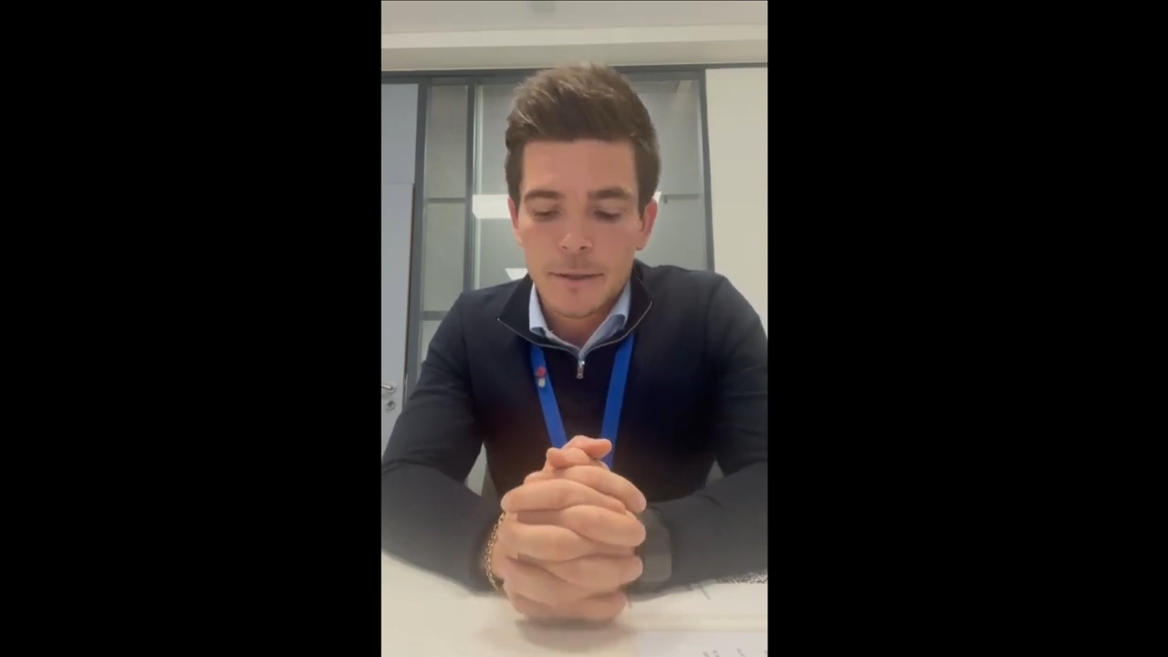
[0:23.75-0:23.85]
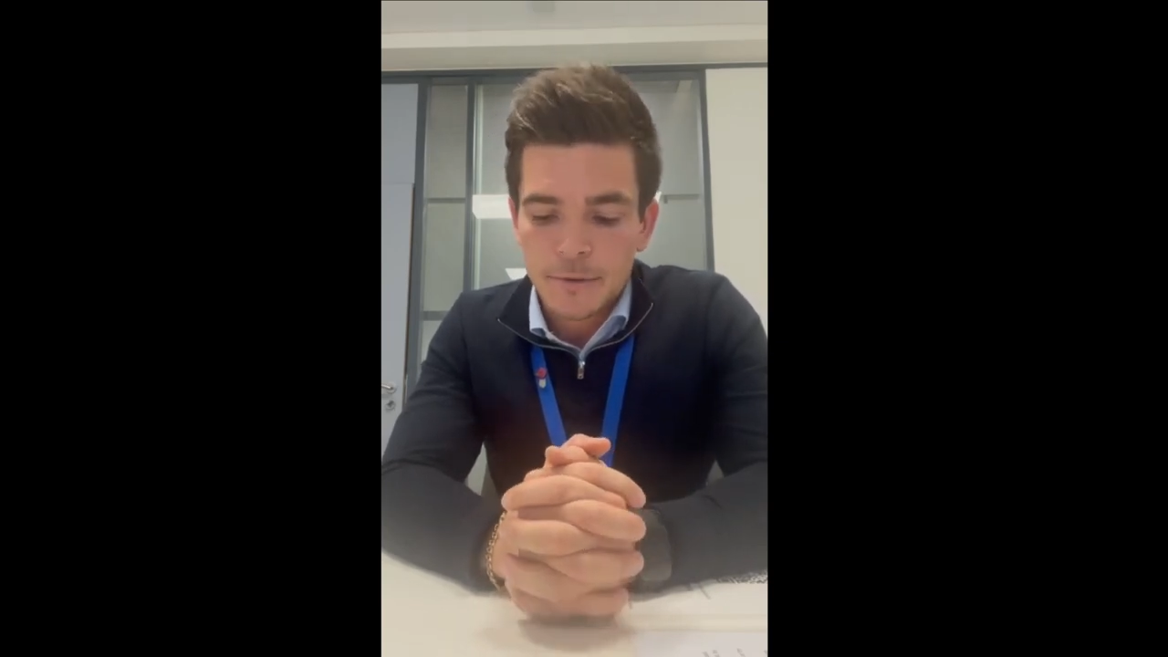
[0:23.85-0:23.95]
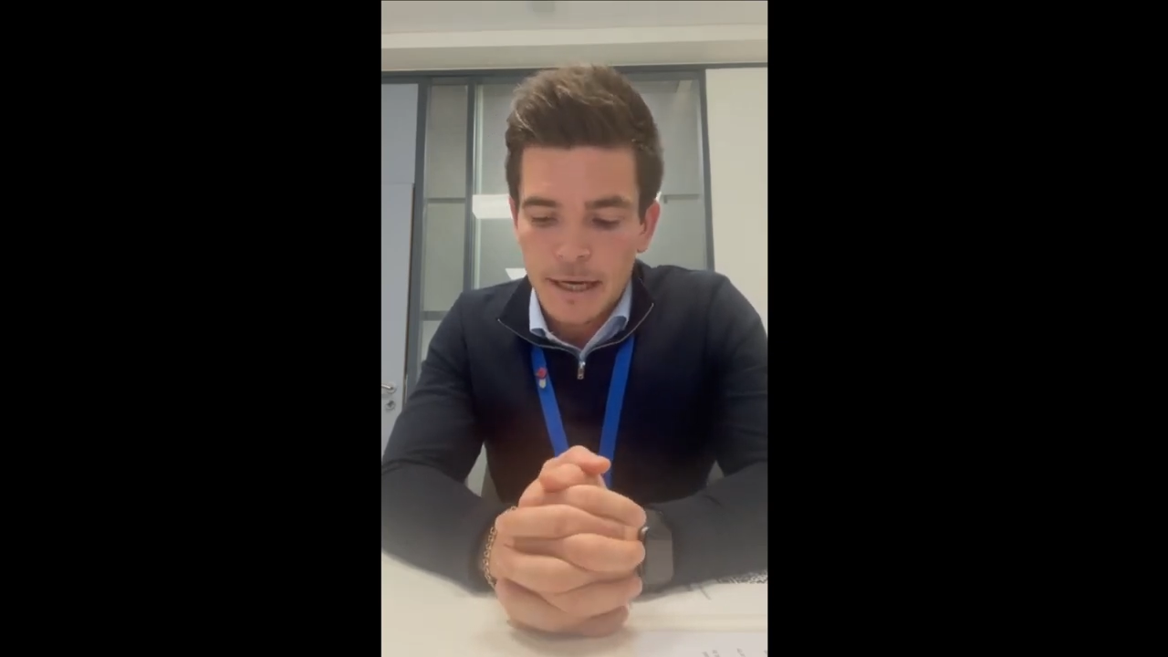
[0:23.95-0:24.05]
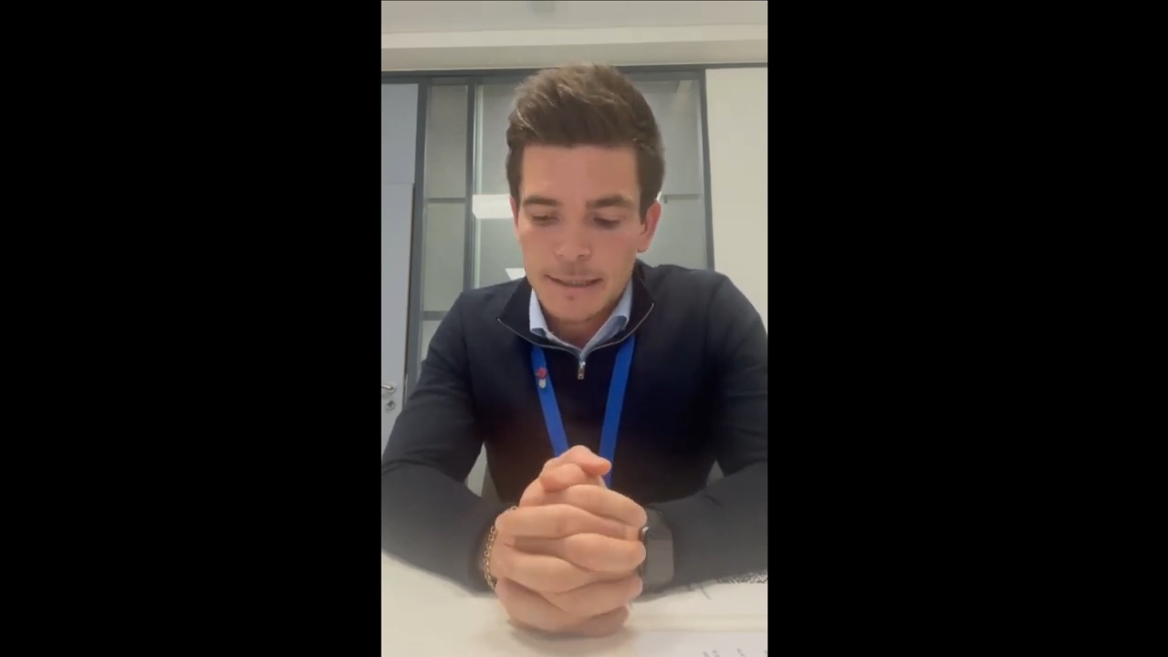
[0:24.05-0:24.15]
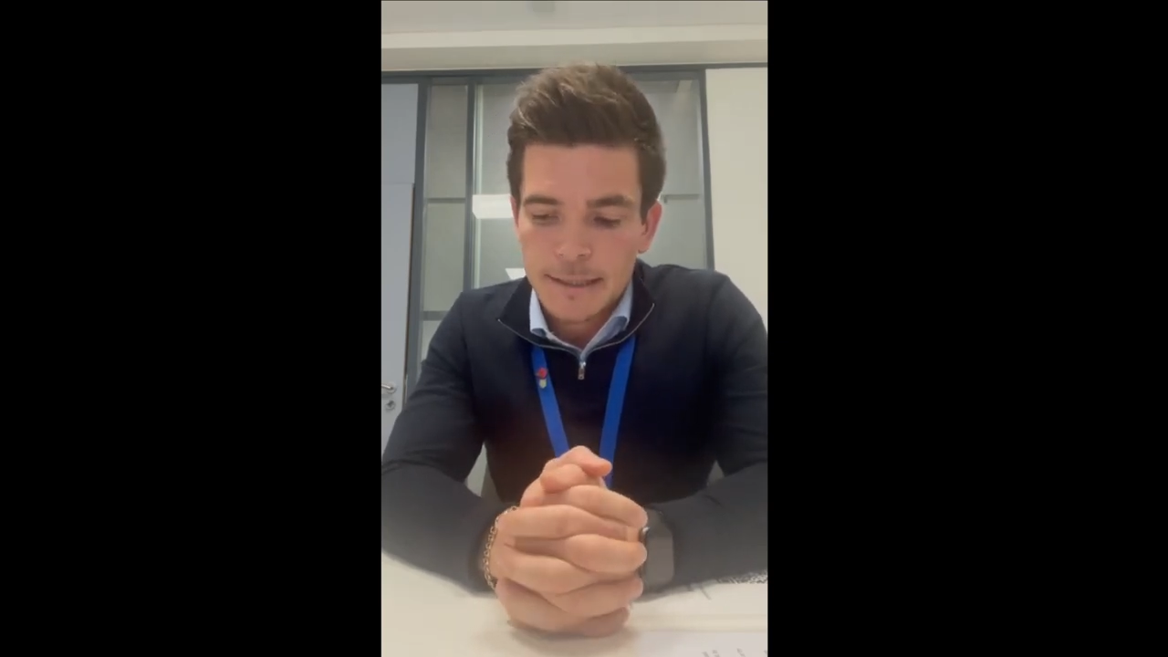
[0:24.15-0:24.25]

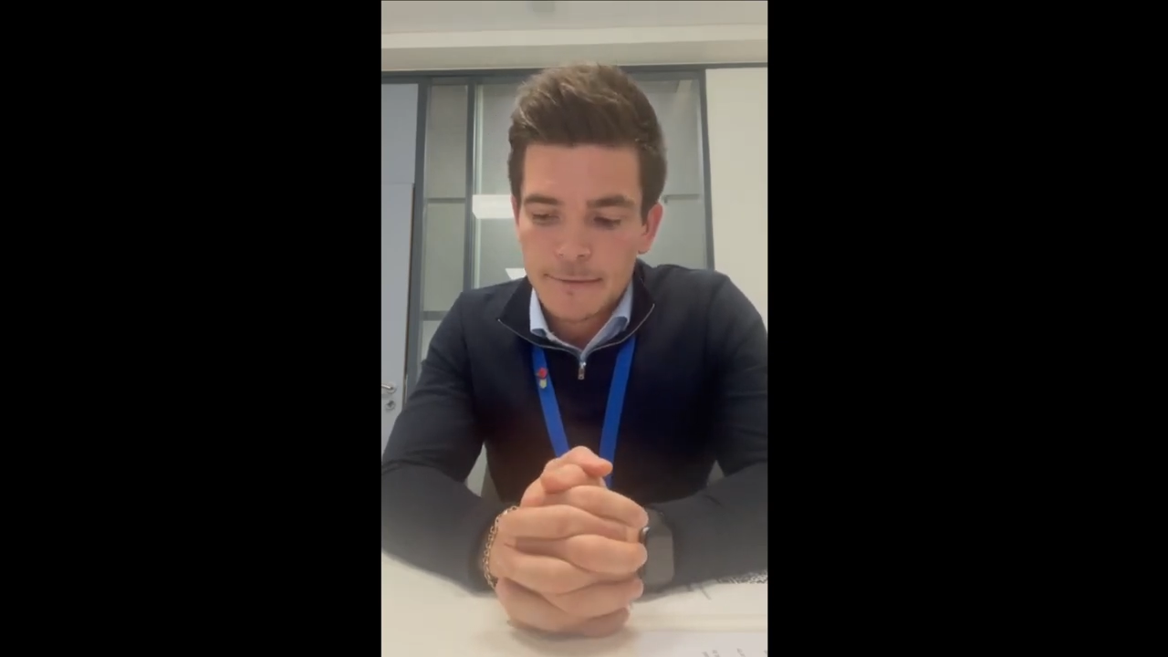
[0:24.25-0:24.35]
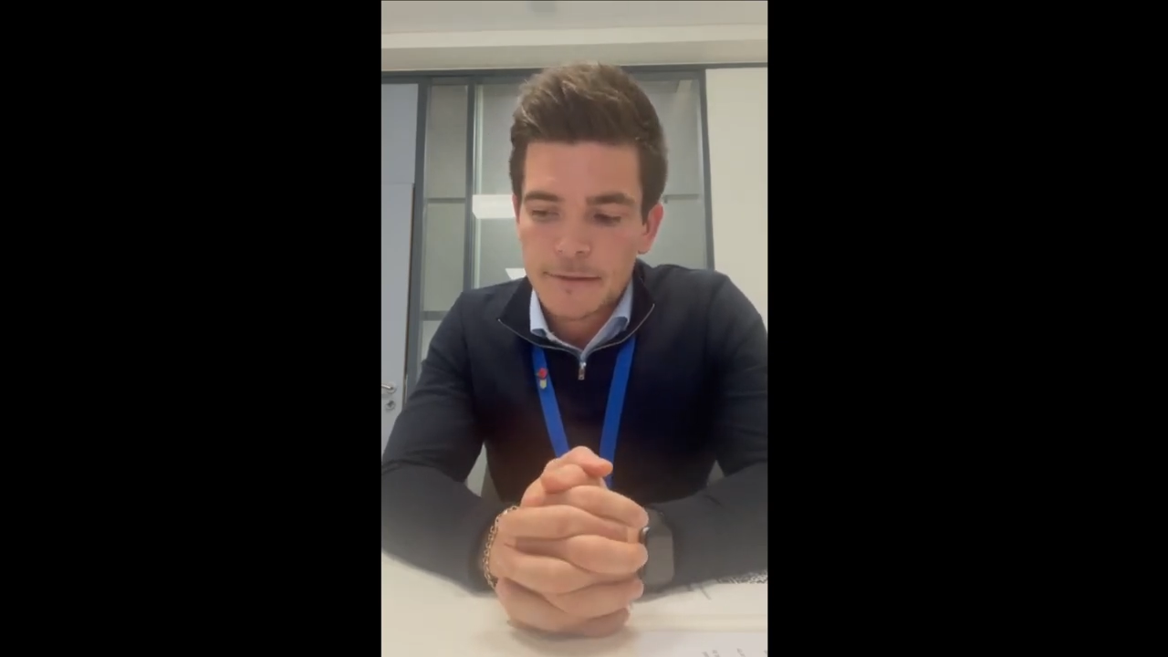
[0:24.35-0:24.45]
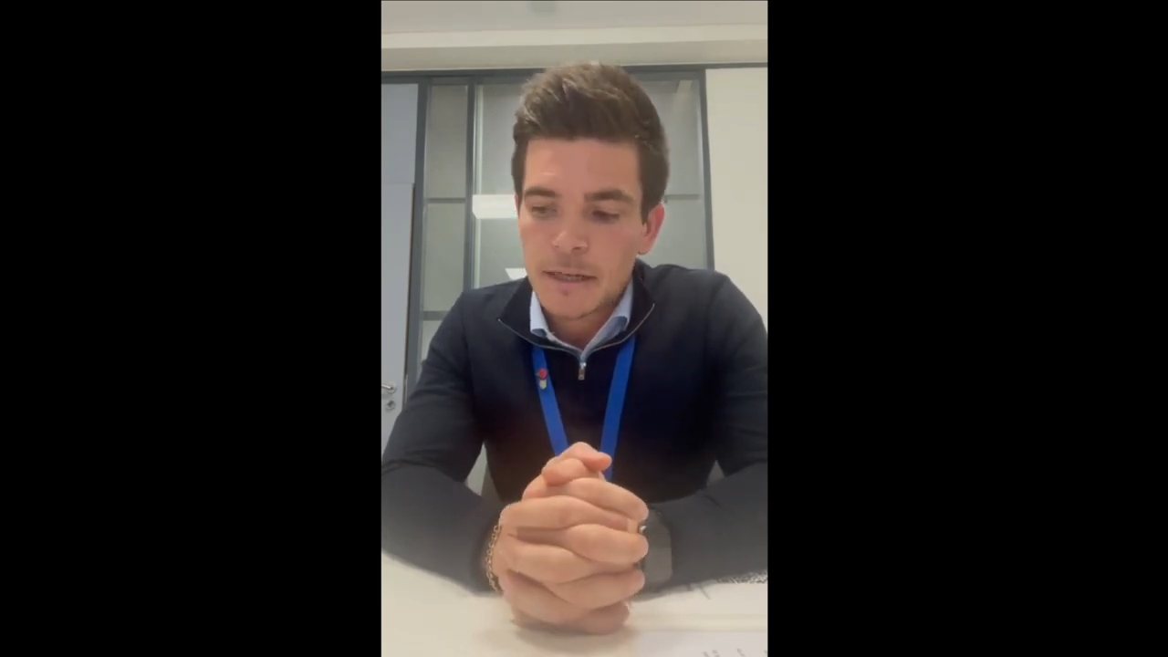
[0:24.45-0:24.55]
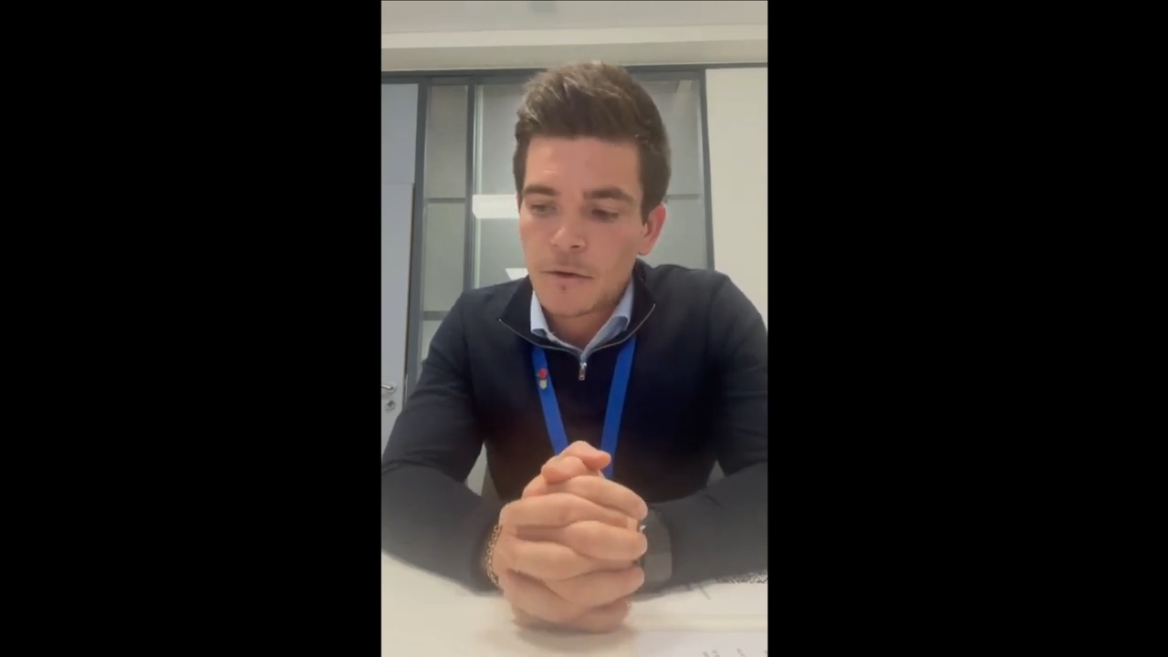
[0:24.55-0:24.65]
objectives and